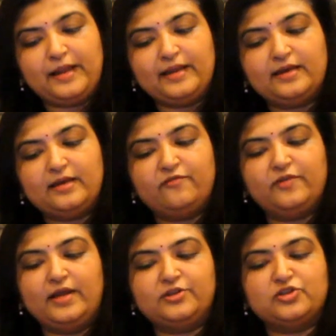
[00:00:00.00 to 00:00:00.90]
planning and
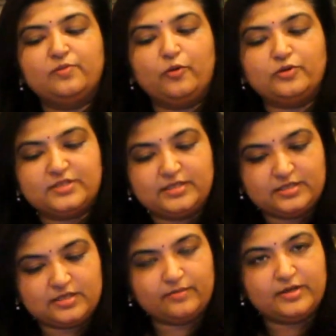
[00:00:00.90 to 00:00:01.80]
financial policy
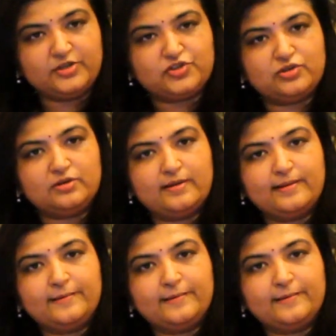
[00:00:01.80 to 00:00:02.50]
determination,